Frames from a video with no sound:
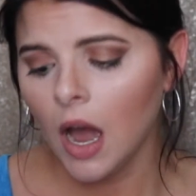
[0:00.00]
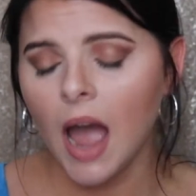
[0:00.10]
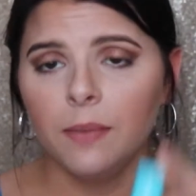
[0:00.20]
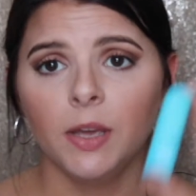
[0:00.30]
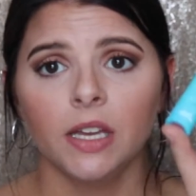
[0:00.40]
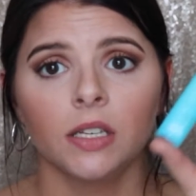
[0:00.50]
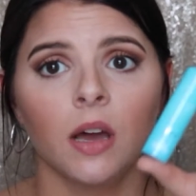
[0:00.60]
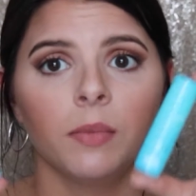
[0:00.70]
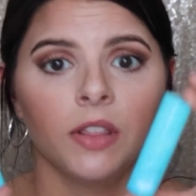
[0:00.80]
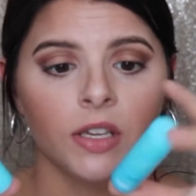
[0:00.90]
I picked
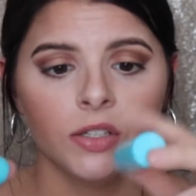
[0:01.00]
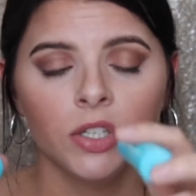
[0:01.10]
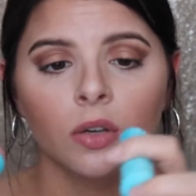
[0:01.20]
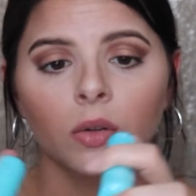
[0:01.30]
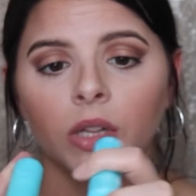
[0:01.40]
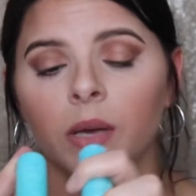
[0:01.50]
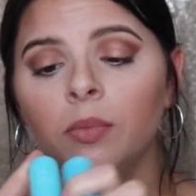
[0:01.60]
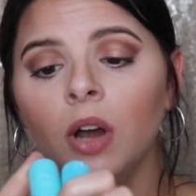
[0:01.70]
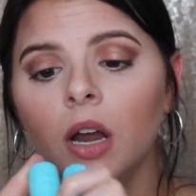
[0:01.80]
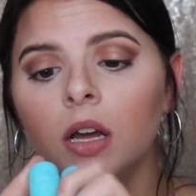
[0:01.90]
up these 2 lip
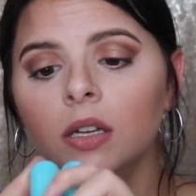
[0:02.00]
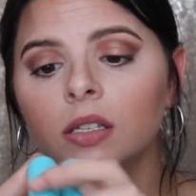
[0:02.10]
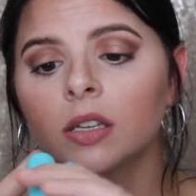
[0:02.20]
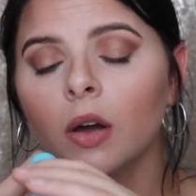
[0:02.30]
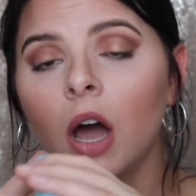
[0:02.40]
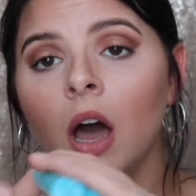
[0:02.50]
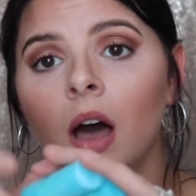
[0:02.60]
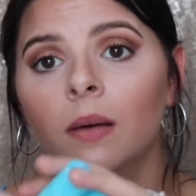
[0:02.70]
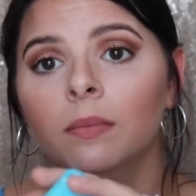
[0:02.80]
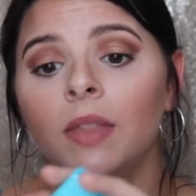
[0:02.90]
products.
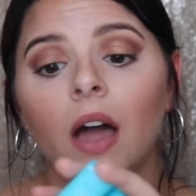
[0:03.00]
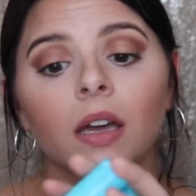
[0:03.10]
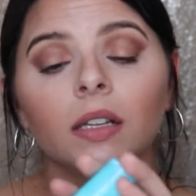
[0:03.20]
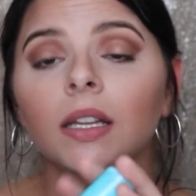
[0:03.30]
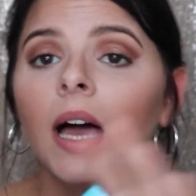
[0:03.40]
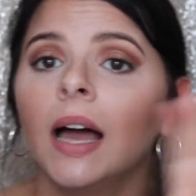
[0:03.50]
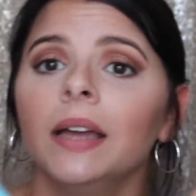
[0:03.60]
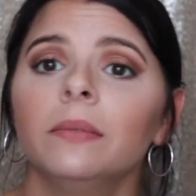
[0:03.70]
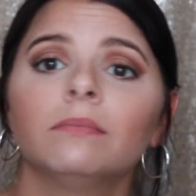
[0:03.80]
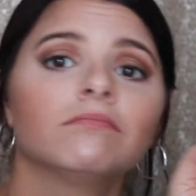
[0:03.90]
Not gonna lie,